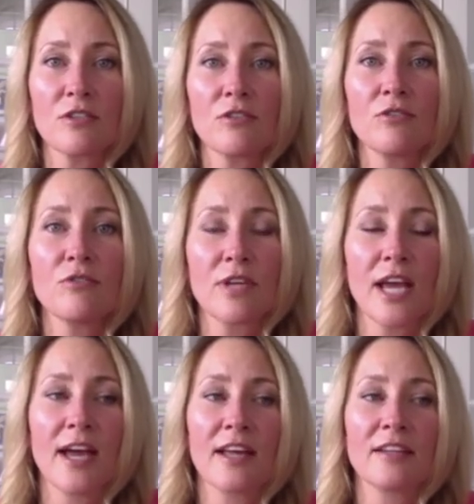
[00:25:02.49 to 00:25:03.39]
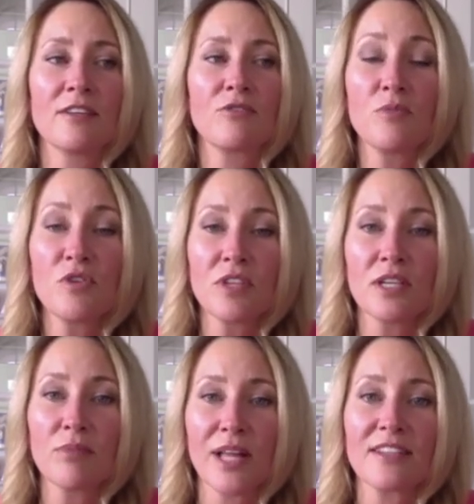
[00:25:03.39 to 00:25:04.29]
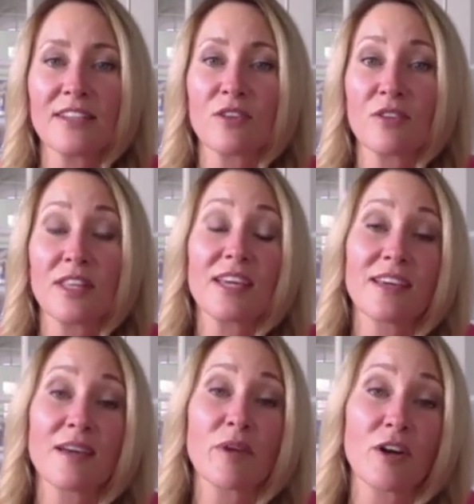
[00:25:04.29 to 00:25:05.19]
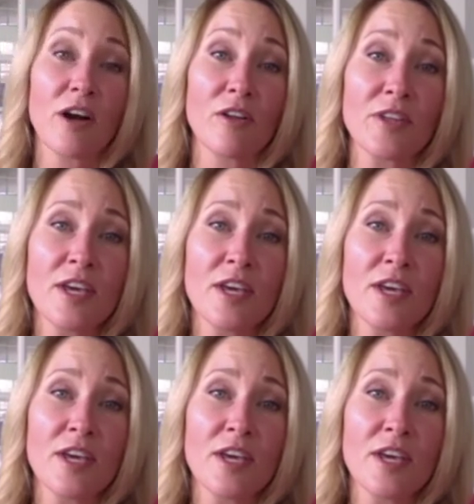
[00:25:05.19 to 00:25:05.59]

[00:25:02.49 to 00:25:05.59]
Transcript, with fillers: who can remove the implants so that they can get better help.